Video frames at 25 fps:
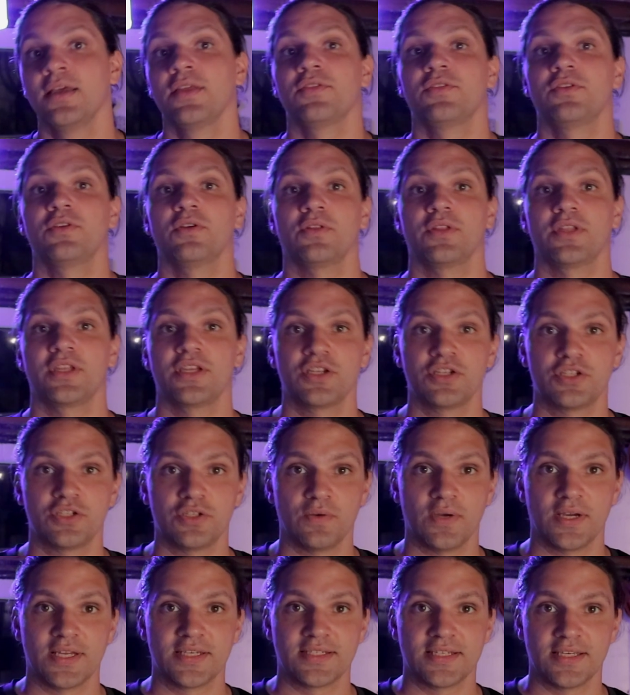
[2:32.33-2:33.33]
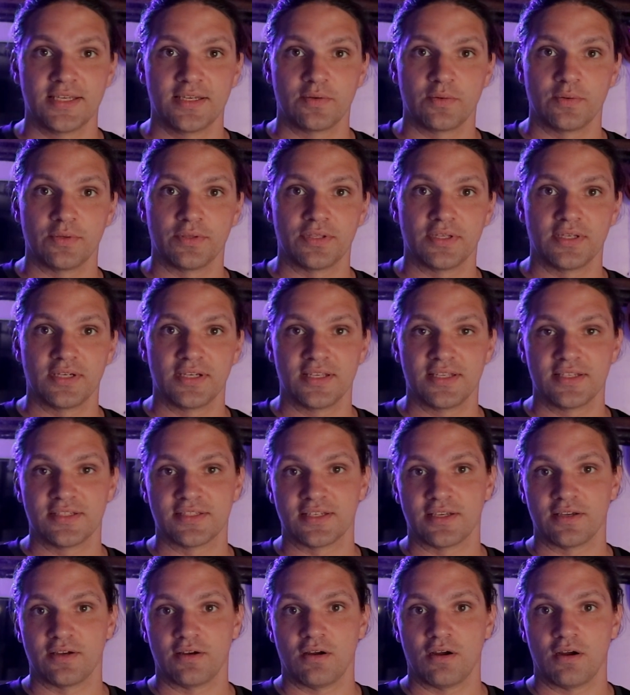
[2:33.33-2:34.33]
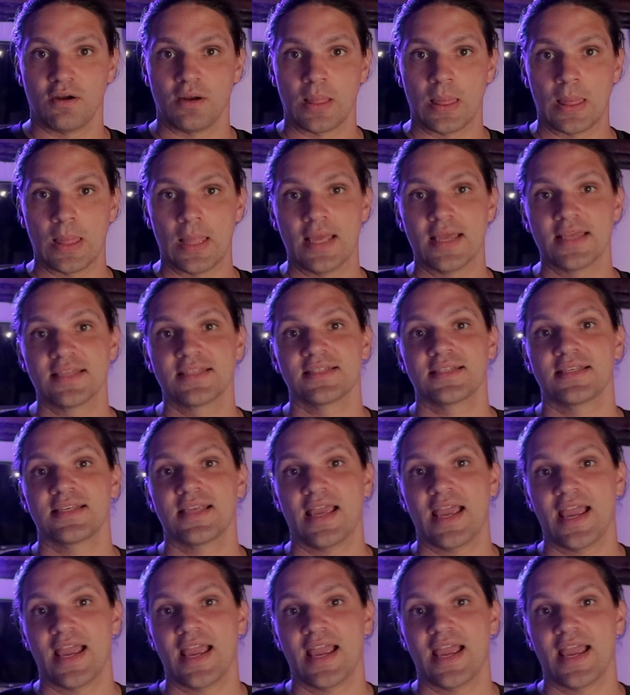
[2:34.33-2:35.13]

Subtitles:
The only issue I take with it is there are less